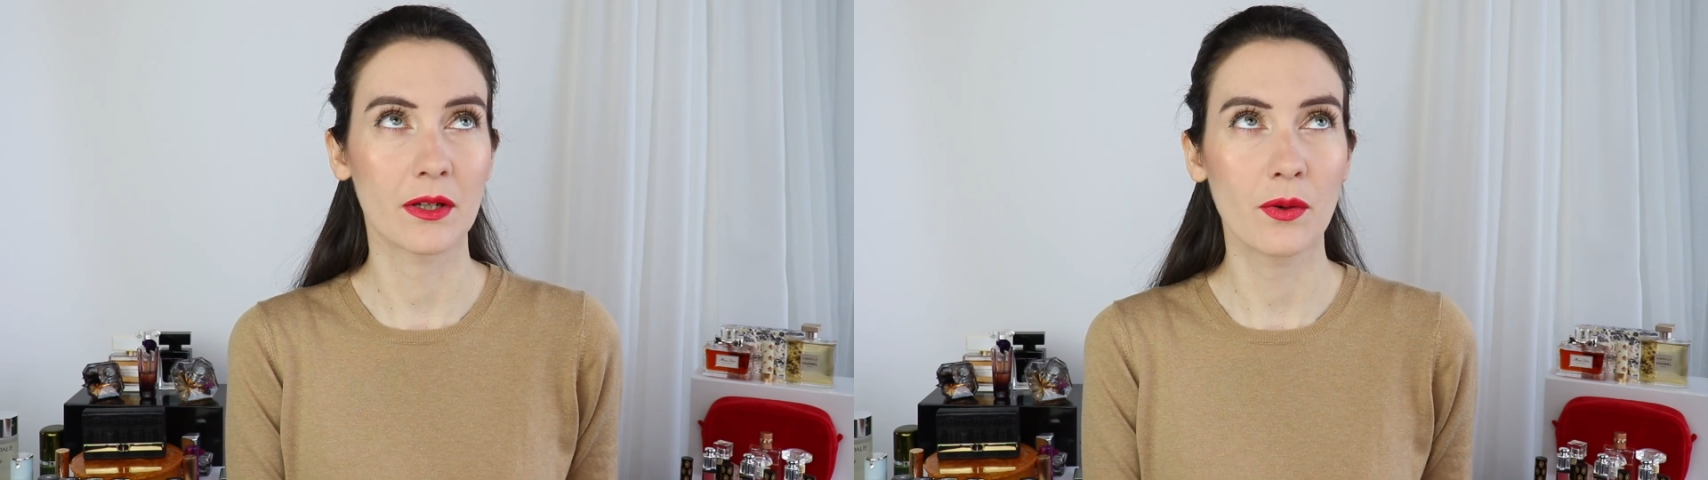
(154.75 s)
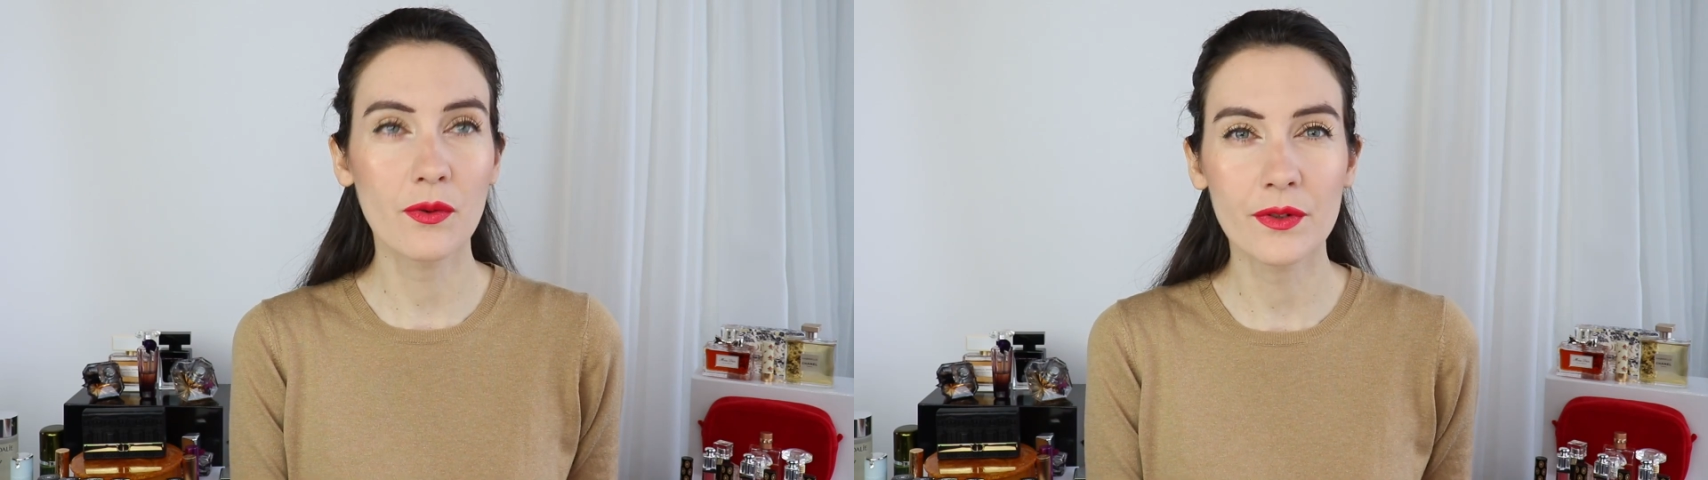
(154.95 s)

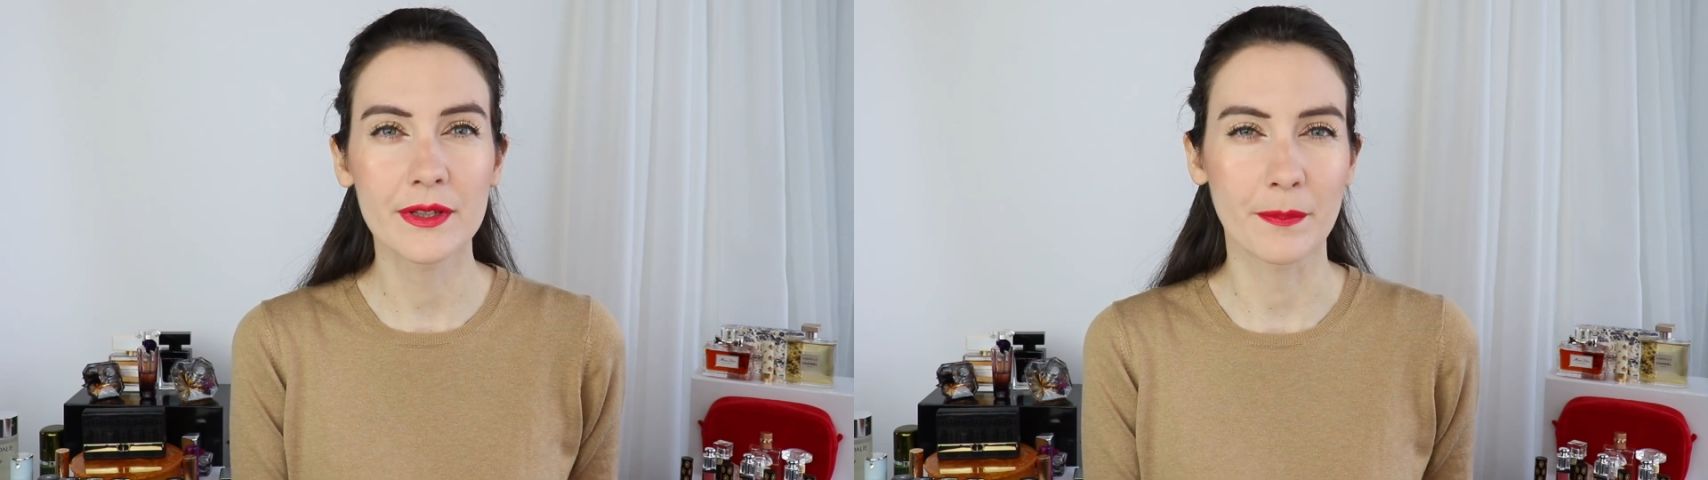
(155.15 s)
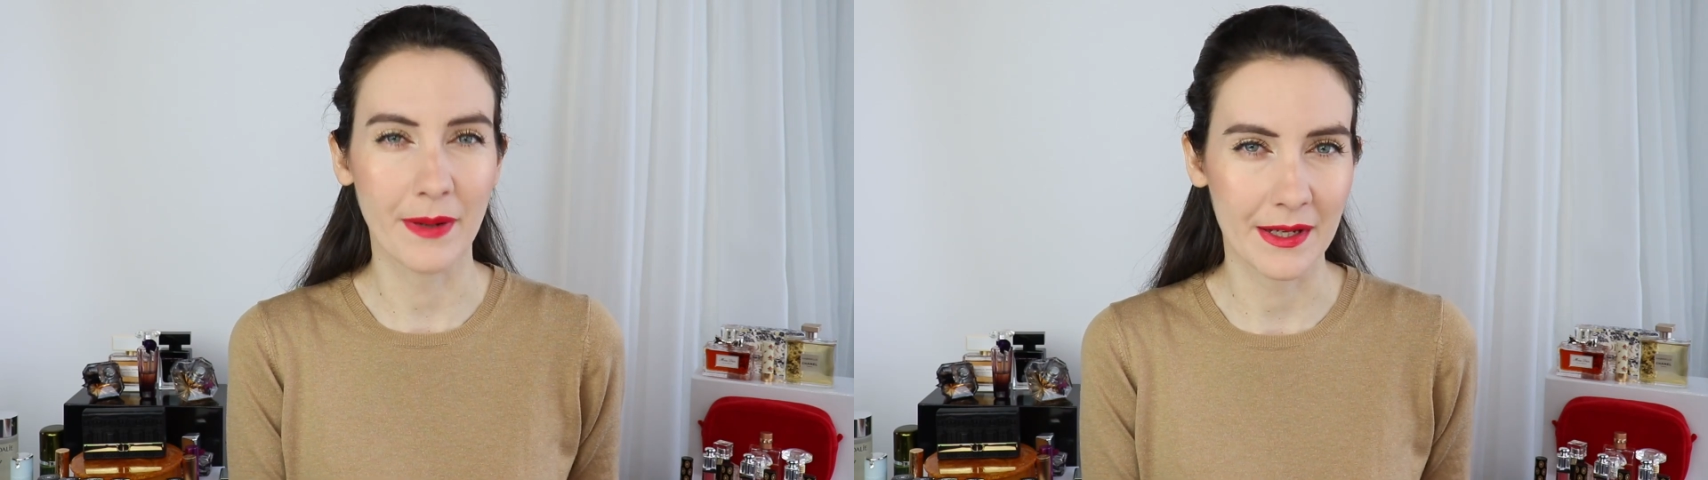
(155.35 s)
over
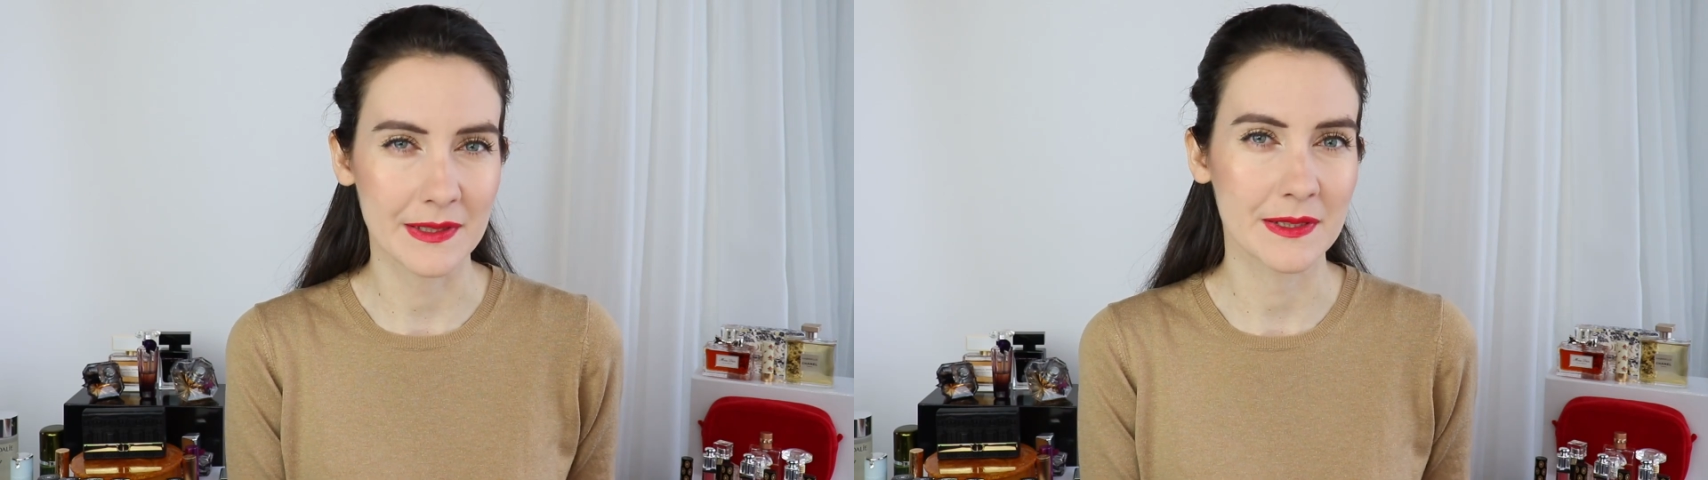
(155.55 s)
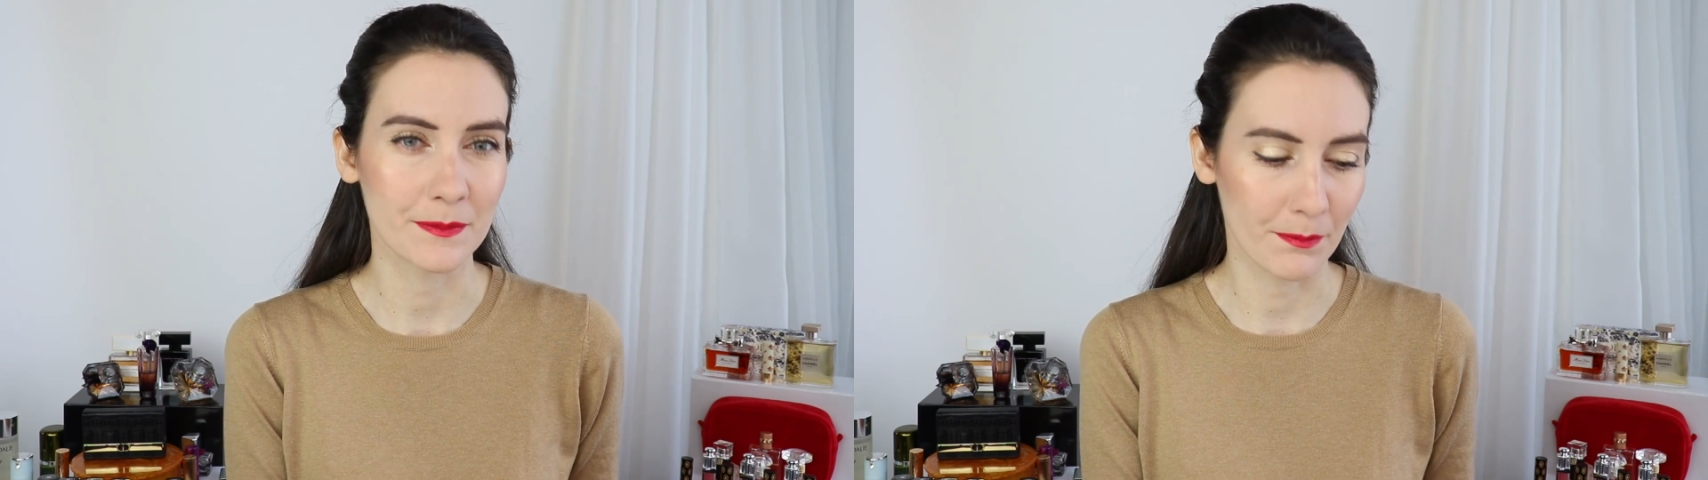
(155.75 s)
the
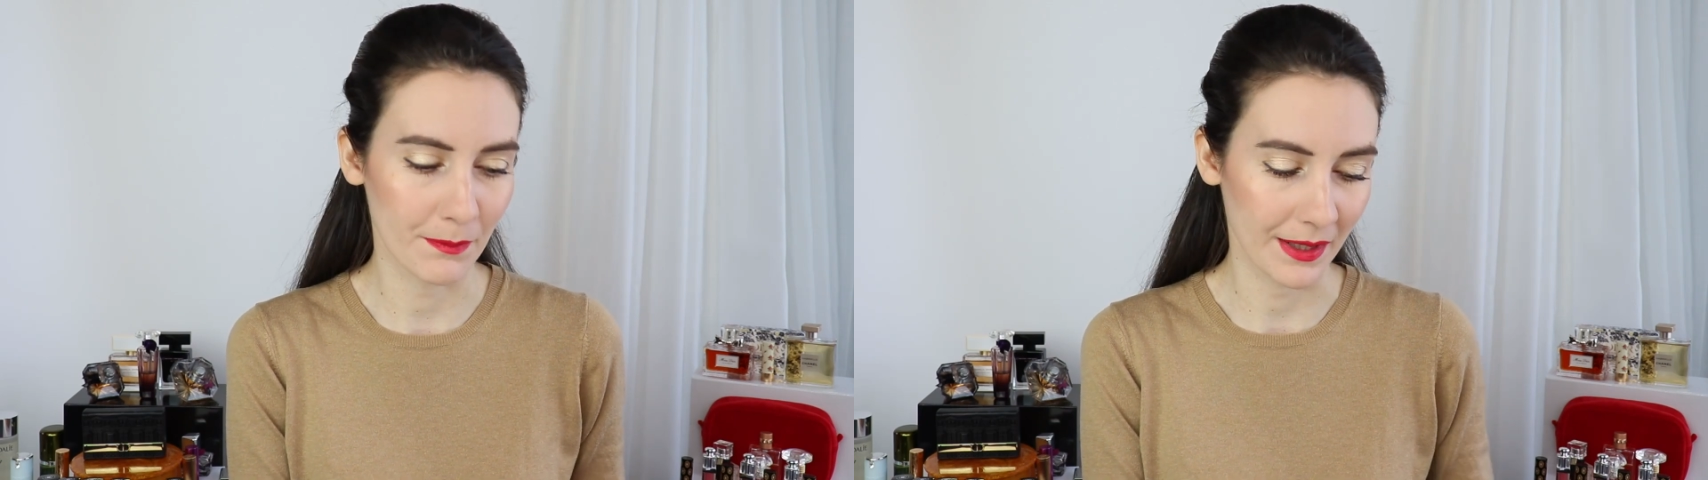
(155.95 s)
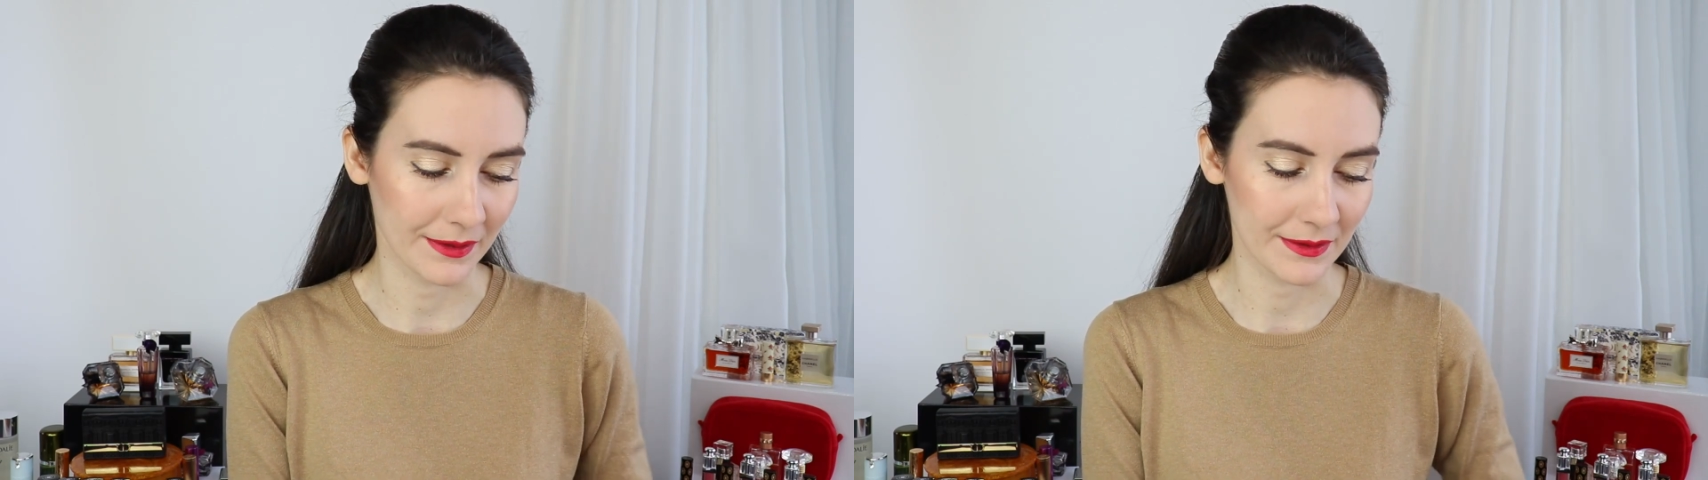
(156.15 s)
past
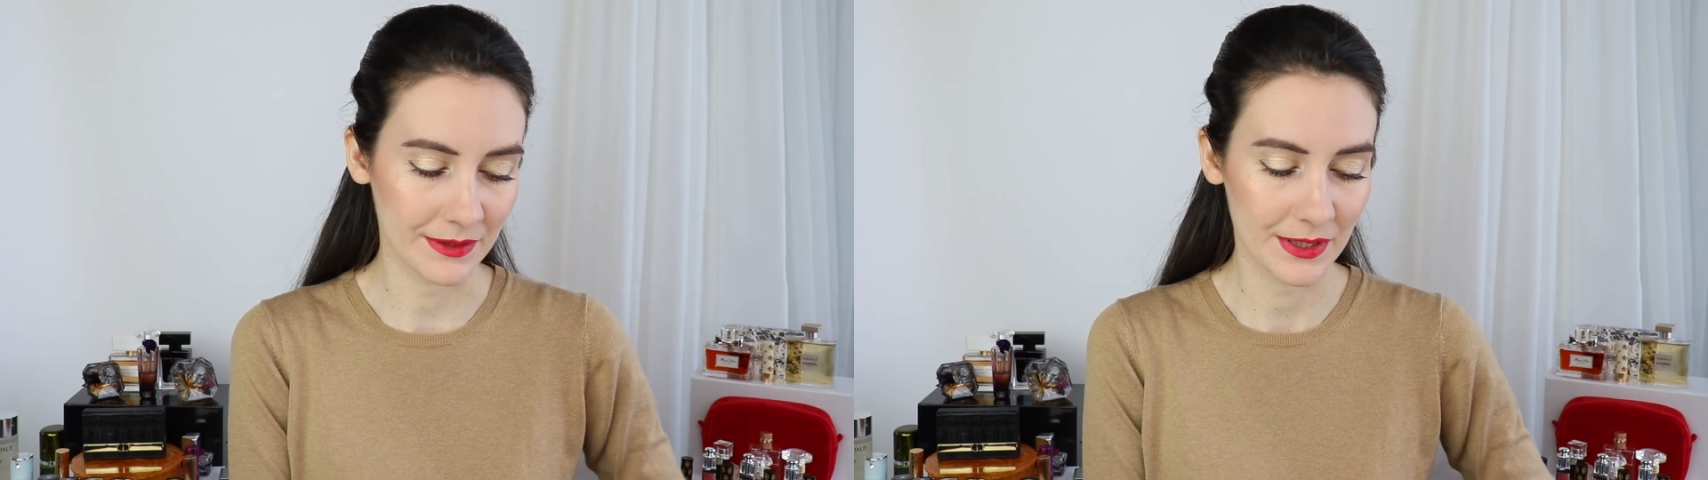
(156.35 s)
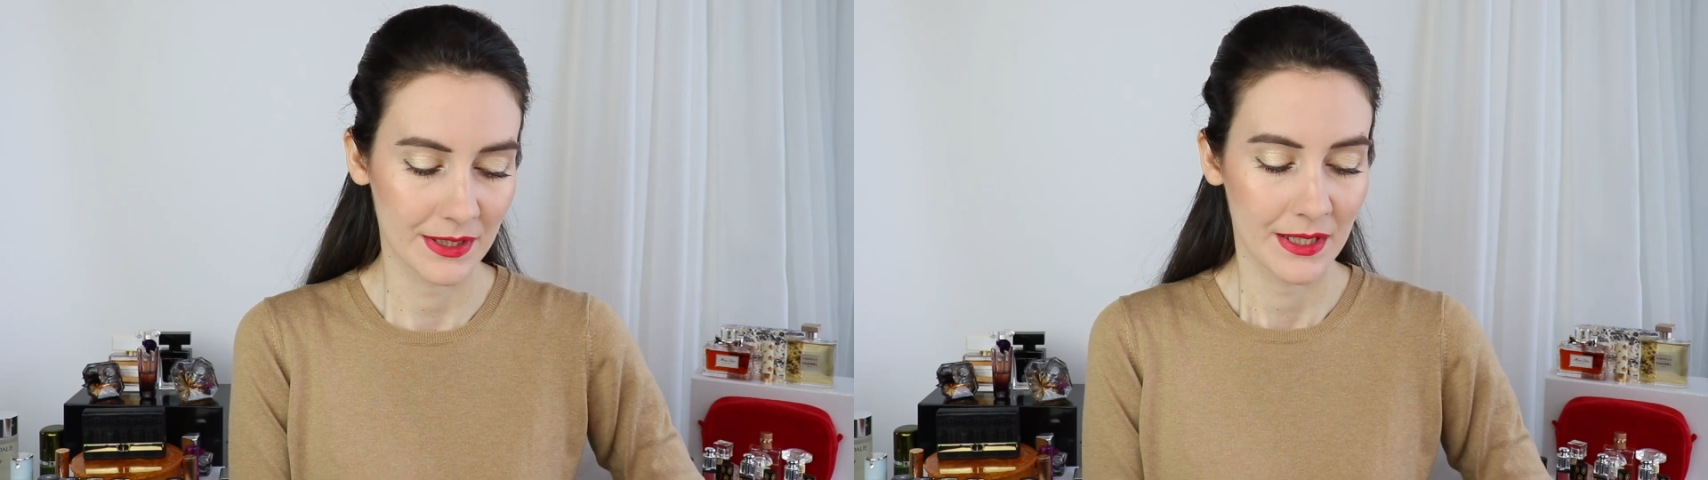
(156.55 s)
month.